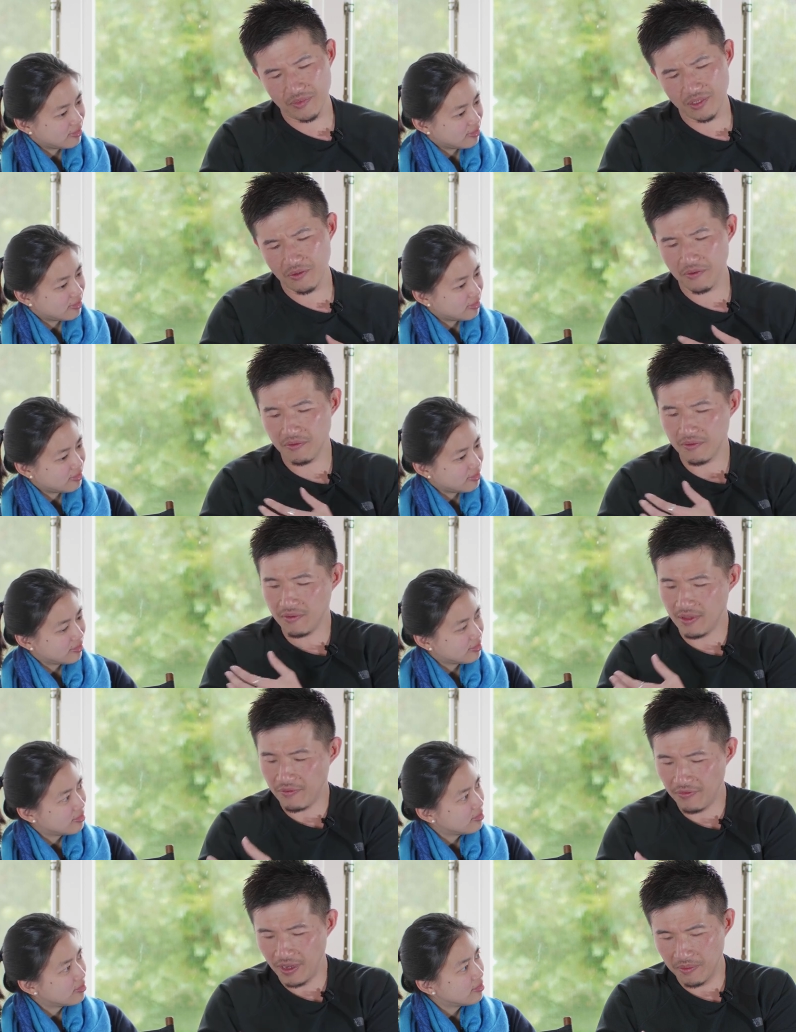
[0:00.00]
Speaker 1: So
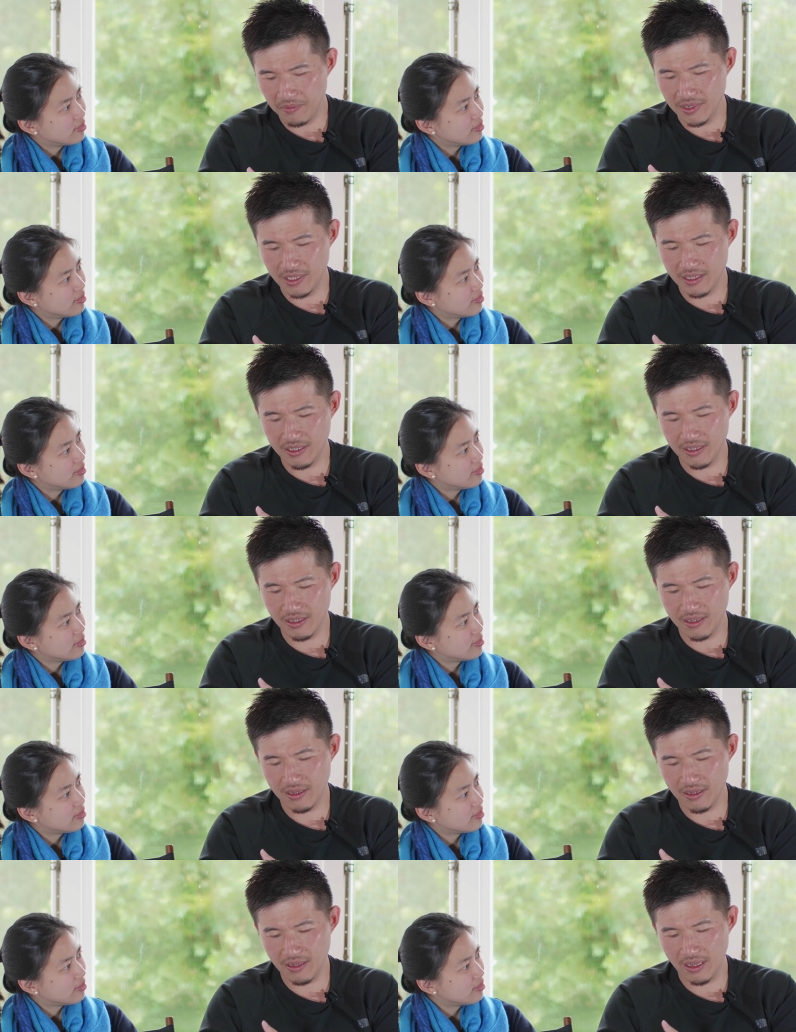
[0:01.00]
the family,
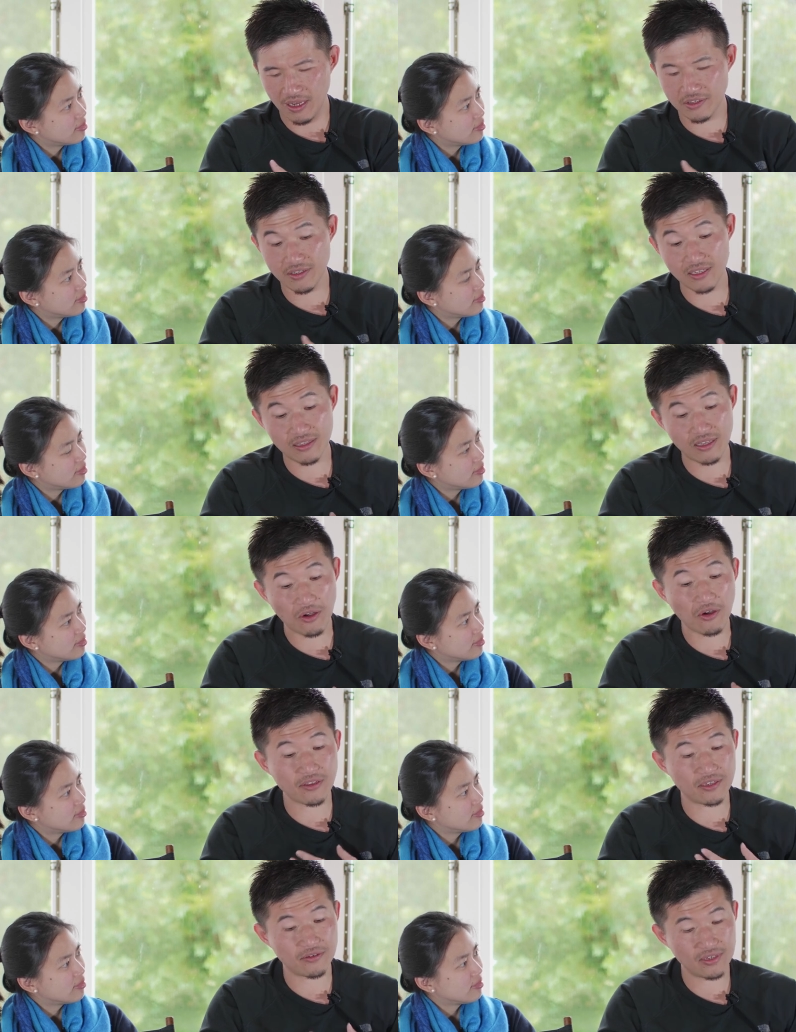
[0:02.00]
actually the
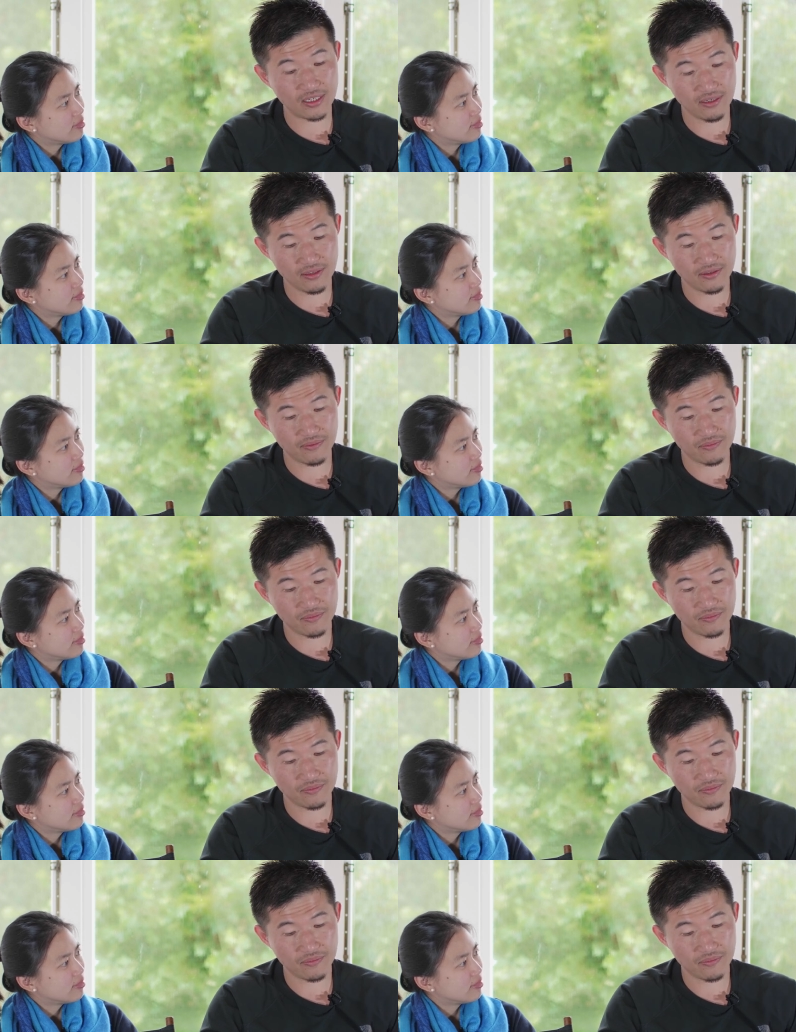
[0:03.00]
honoring